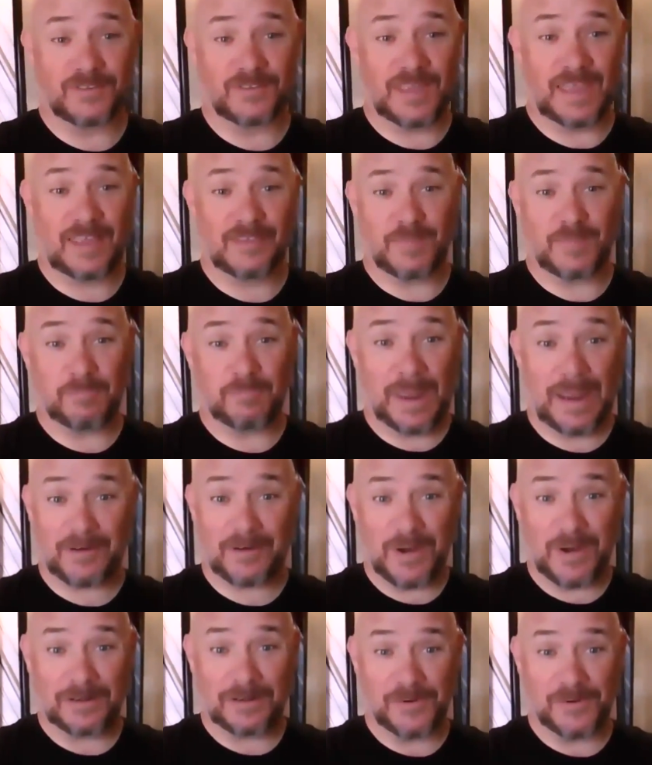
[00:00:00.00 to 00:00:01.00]
as my
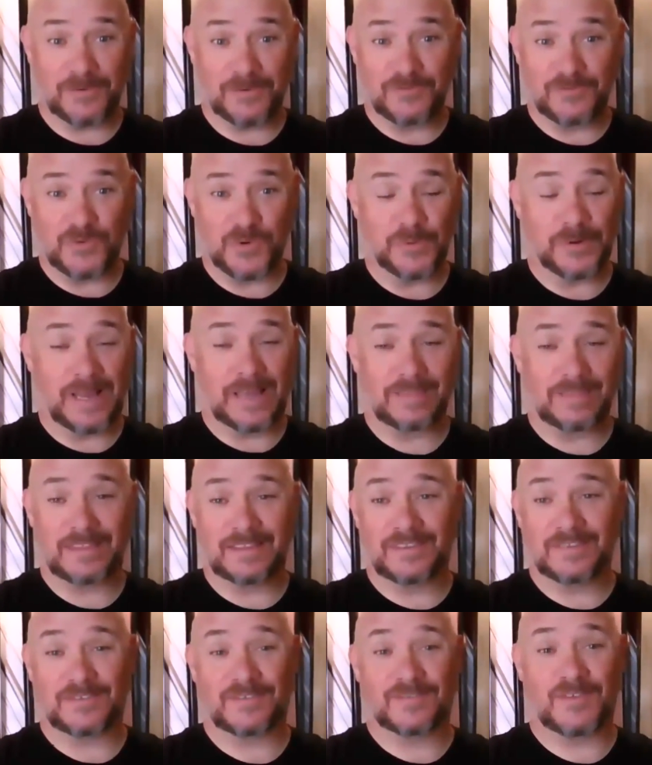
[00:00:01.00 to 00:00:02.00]
background going forward. I
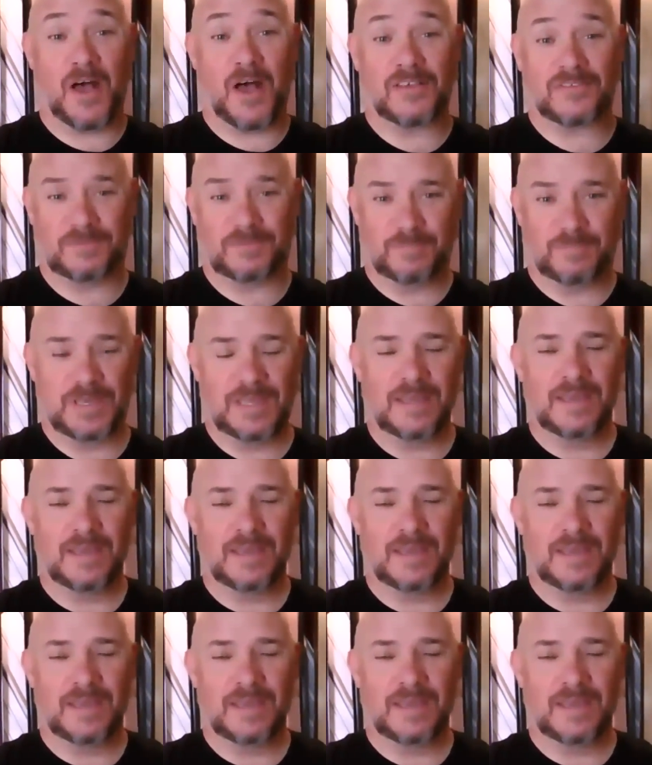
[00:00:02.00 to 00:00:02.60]
think this is awesome.